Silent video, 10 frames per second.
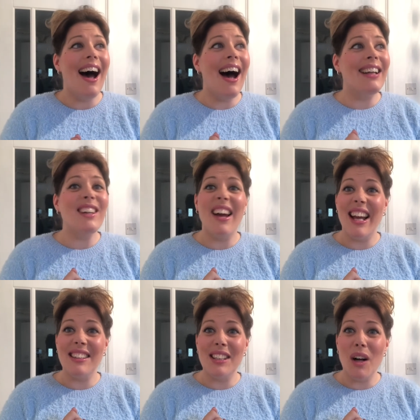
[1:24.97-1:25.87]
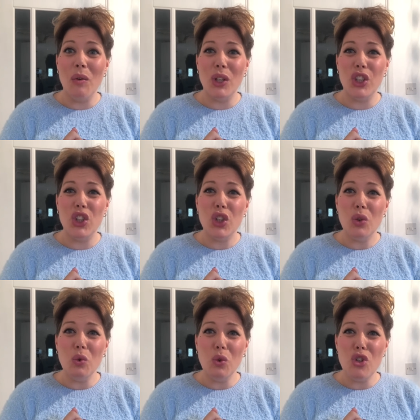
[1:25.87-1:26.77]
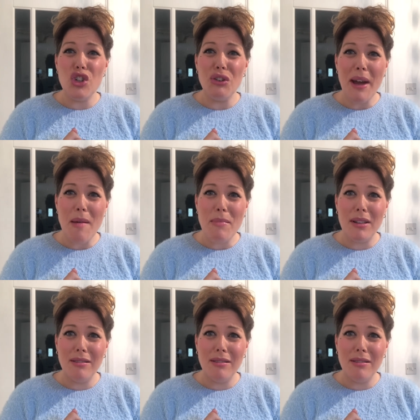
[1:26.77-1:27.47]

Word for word: and I had to go on a school trip